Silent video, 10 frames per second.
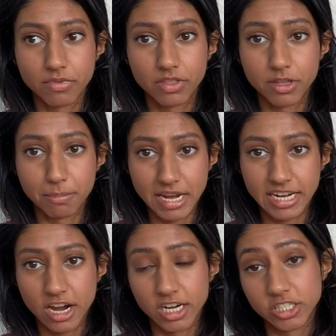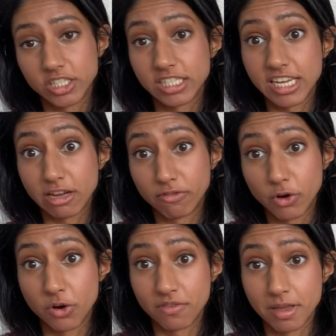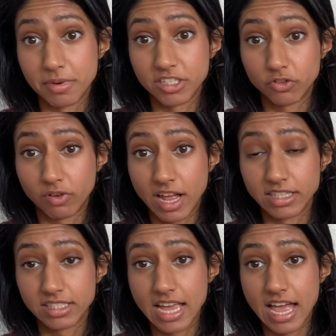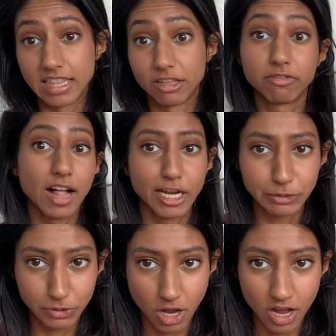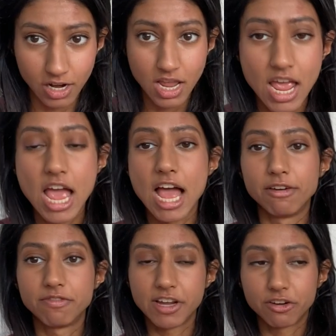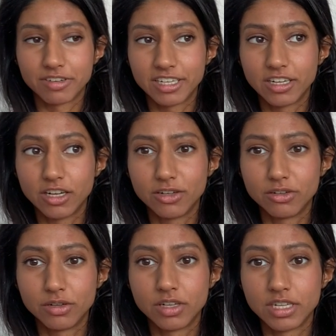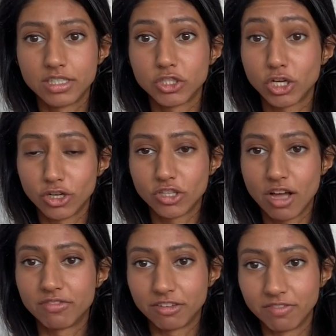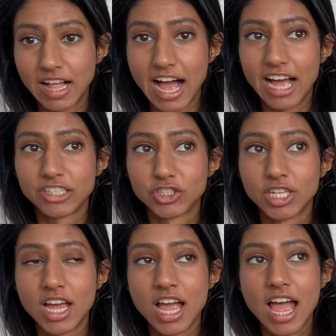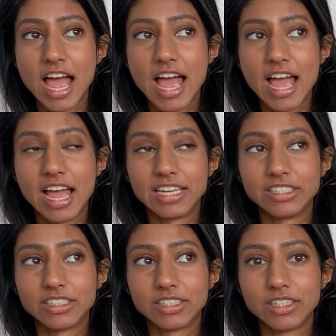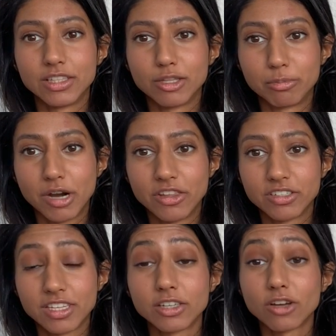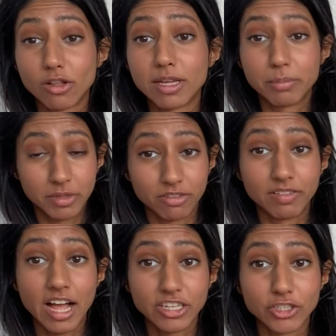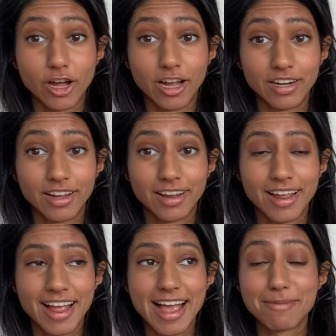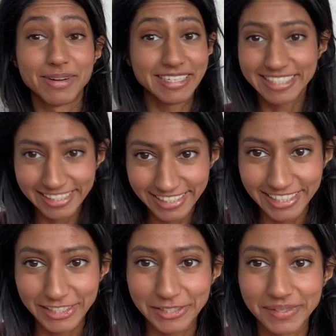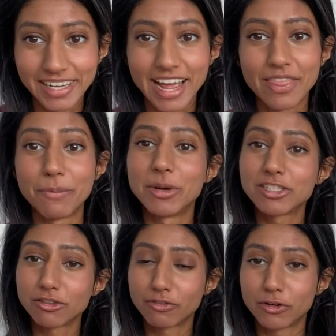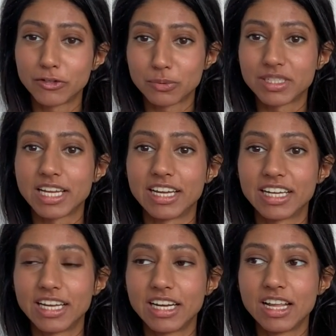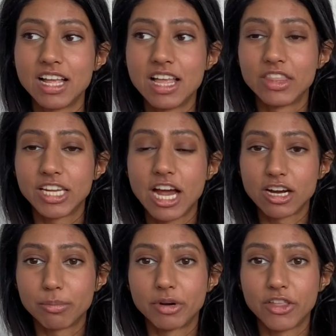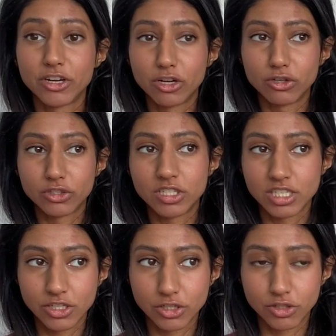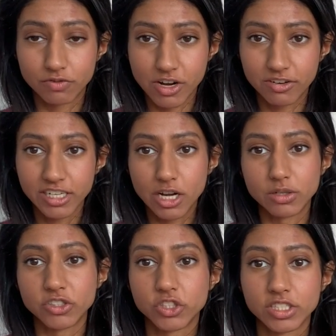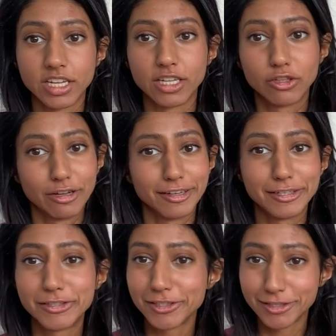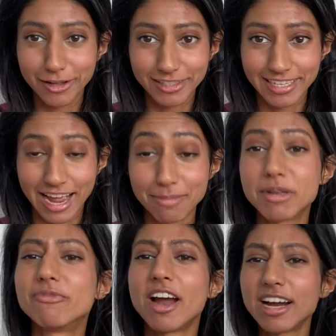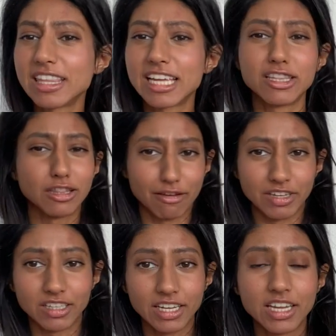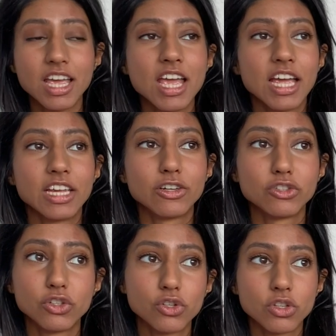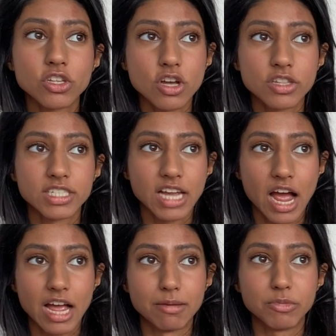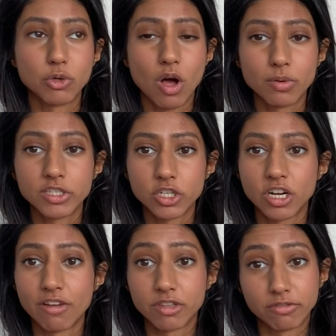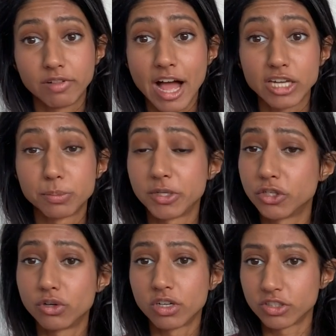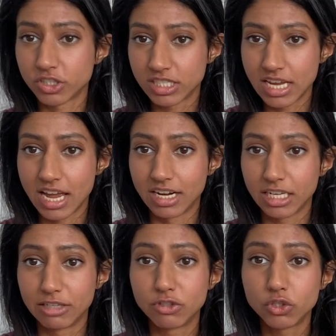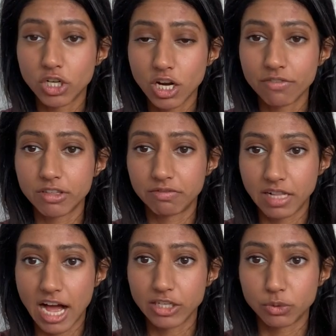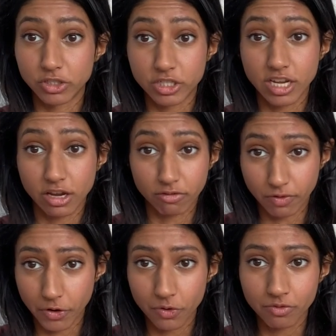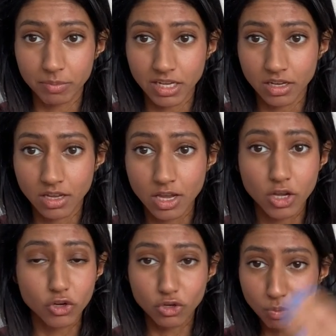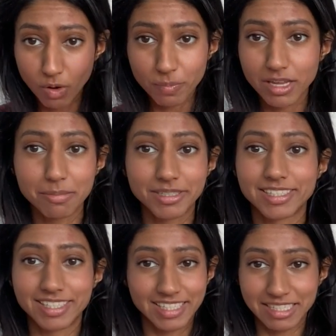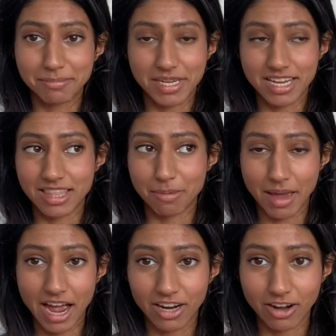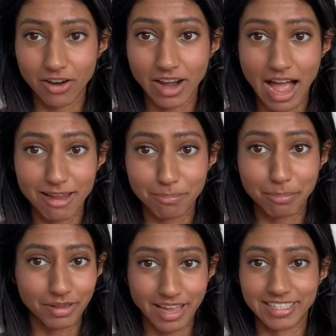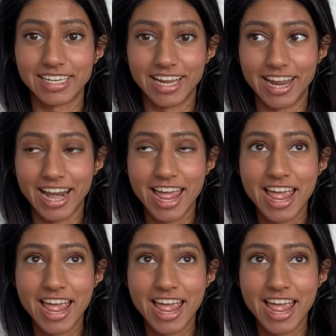the main character to take a photo of him and his friends, and the flash was on, and Federico turns off the flash, and the brother's like, no, like put the flash on, but he still didn't do it. And then once the photos were taken, the younger brother goes to Federico and is just like, look, you do this all the time, very like lovingly. He goes, you do this all the time, you always turn off the flash, but you don't understand. If you turn off the flash when you're taking a photo of me, you won't be able to see me in the background. I blend in.